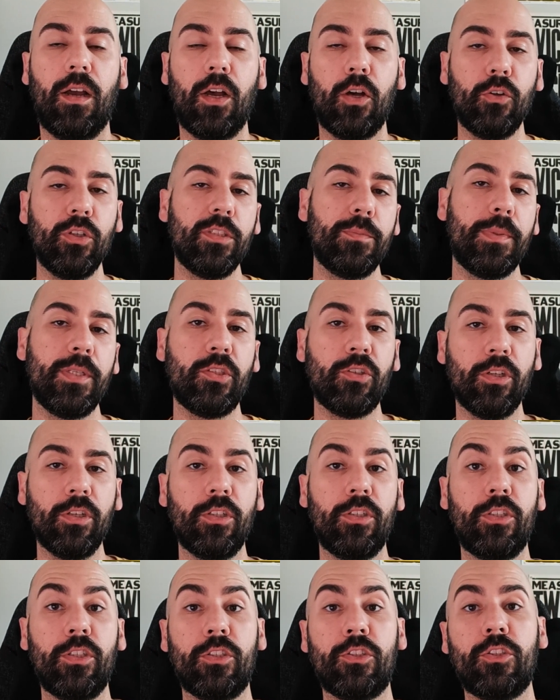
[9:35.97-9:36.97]
Always be sure
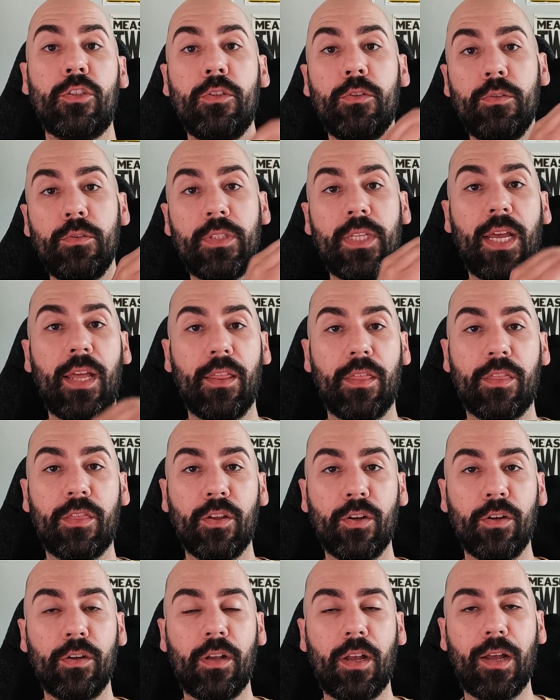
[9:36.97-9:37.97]
to just choose that
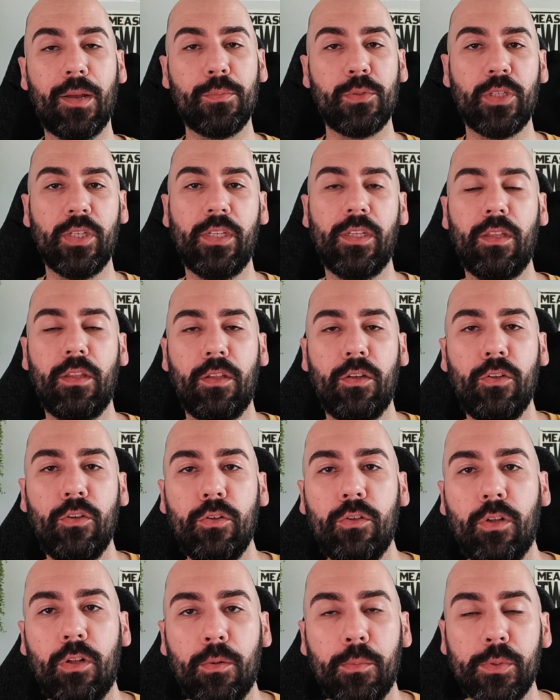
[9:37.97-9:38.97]
third option in the new
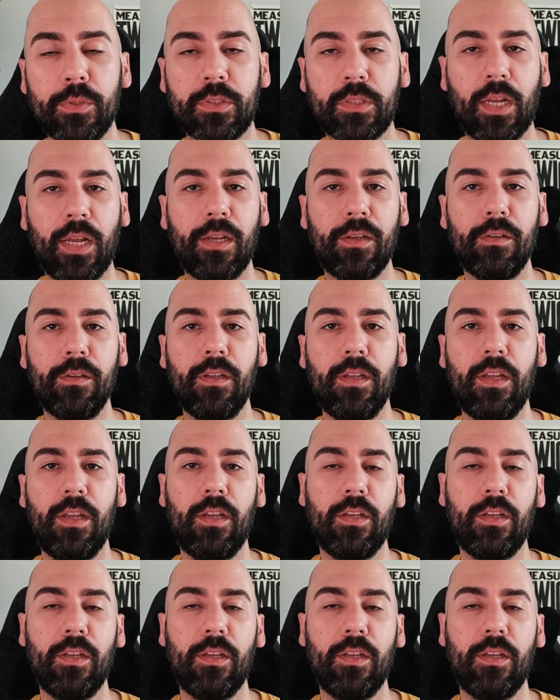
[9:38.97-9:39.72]
global style